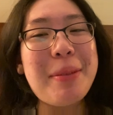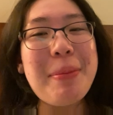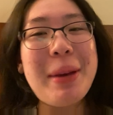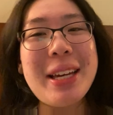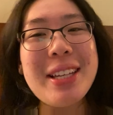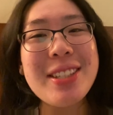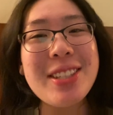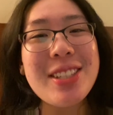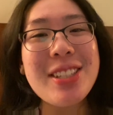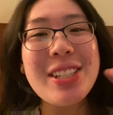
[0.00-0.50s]

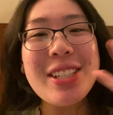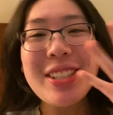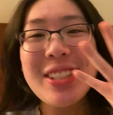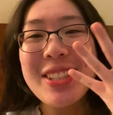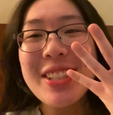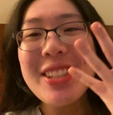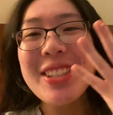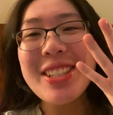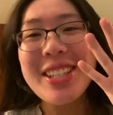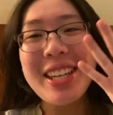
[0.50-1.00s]
May
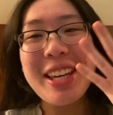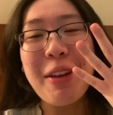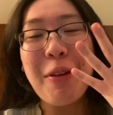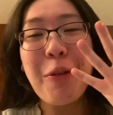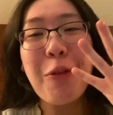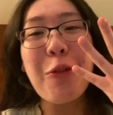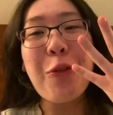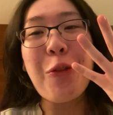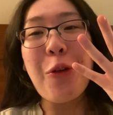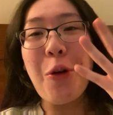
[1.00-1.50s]
suggested to eat
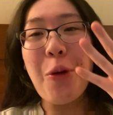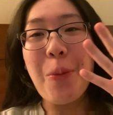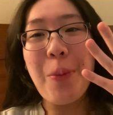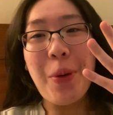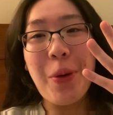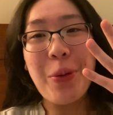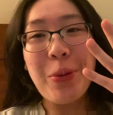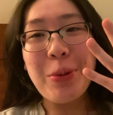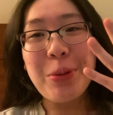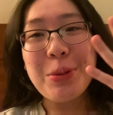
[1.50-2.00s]
4
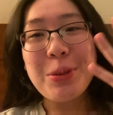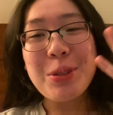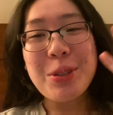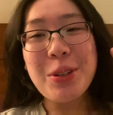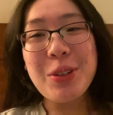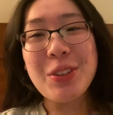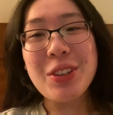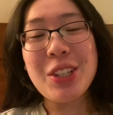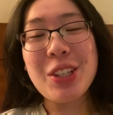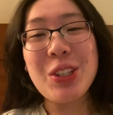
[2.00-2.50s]
bowls
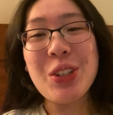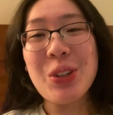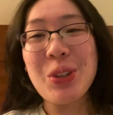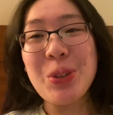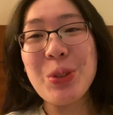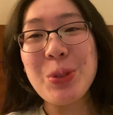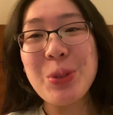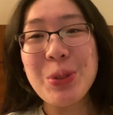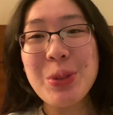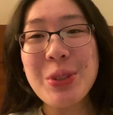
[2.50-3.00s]
of the
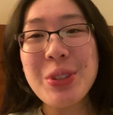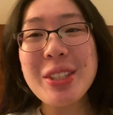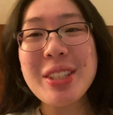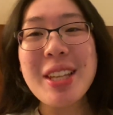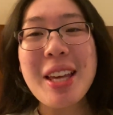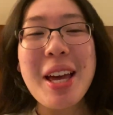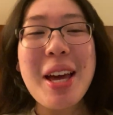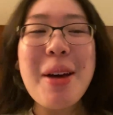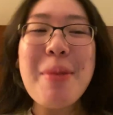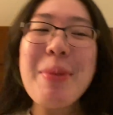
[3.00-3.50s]
noodles,
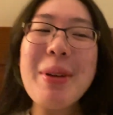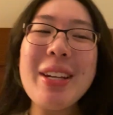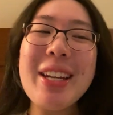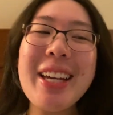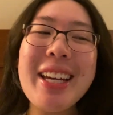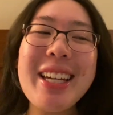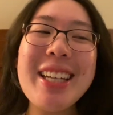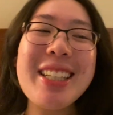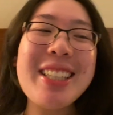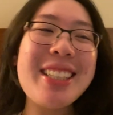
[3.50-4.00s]
but
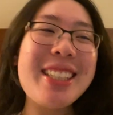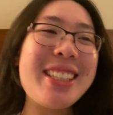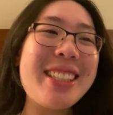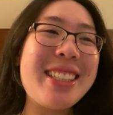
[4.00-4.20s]
like